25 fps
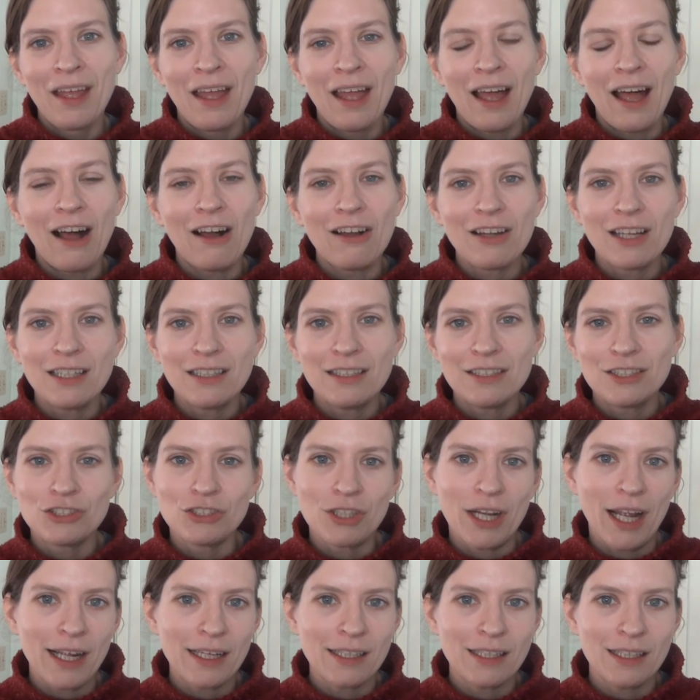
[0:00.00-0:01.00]
I'll get
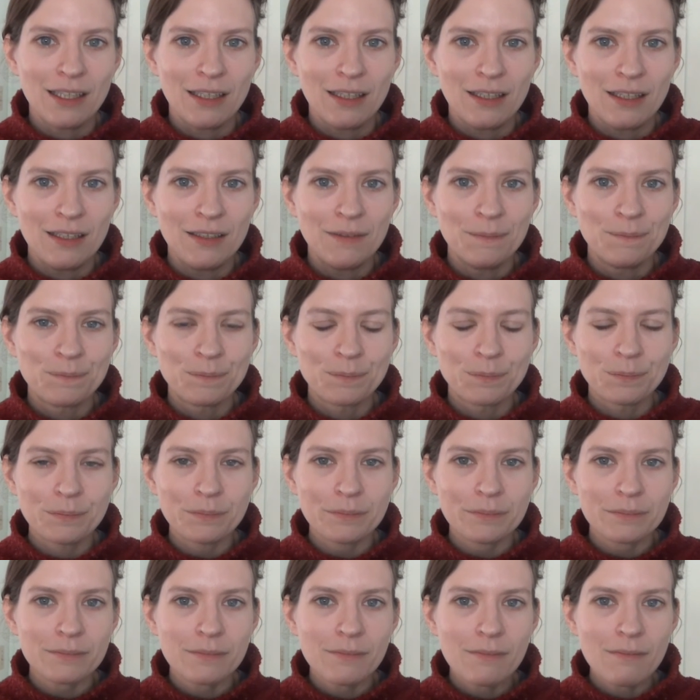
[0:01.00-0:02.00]
distracted
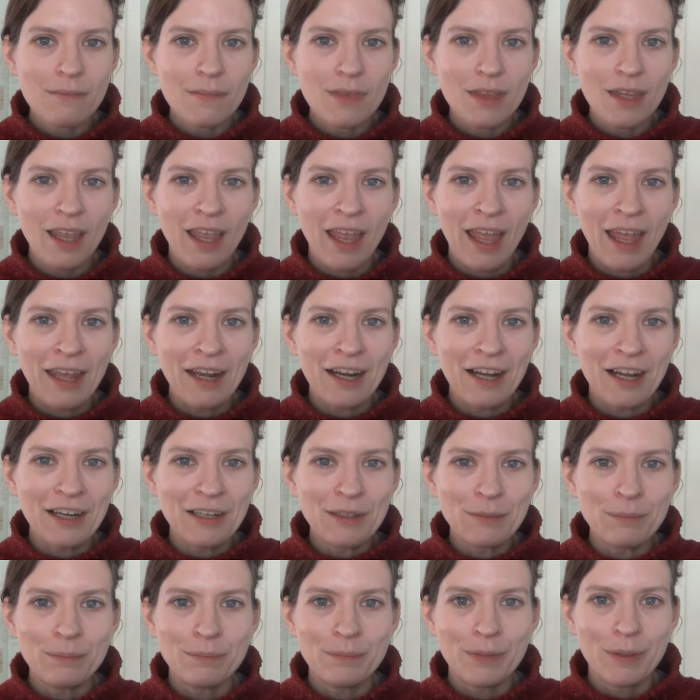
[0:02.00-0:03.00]
and
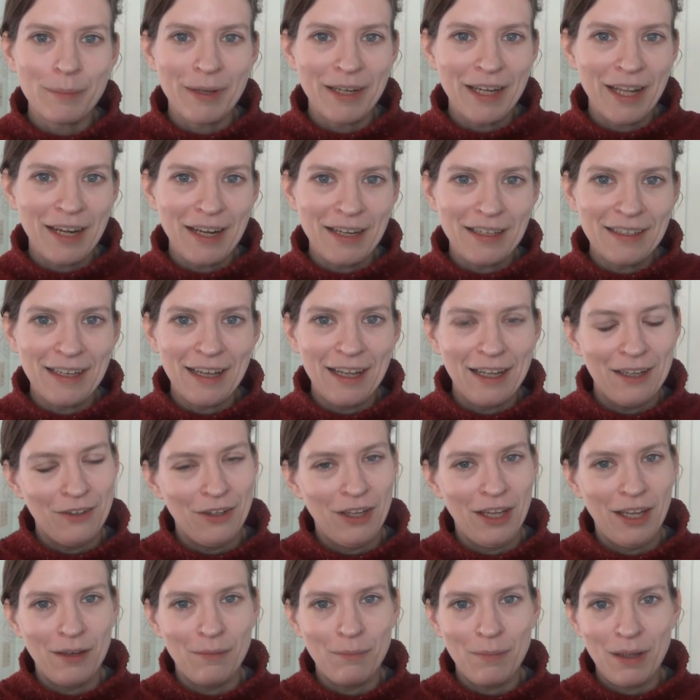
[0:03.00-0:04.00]
I'll put my knitting down
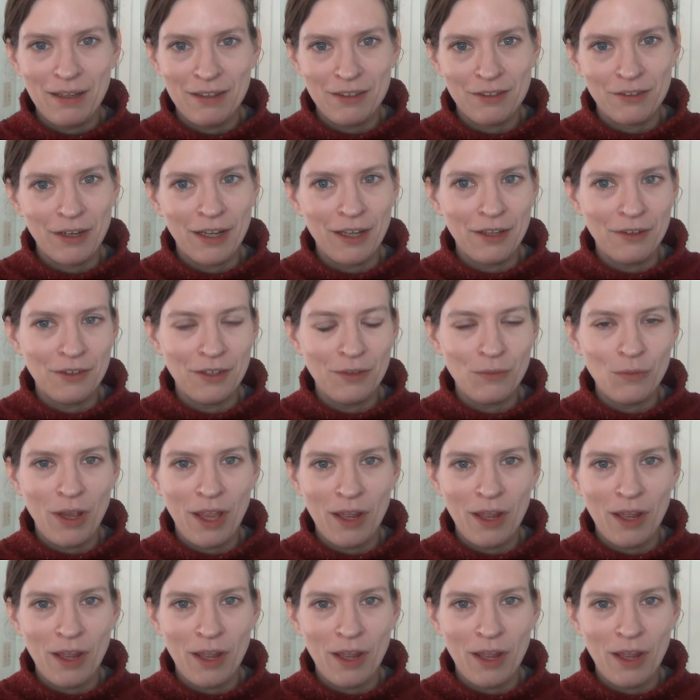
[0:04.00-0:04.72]
and mess around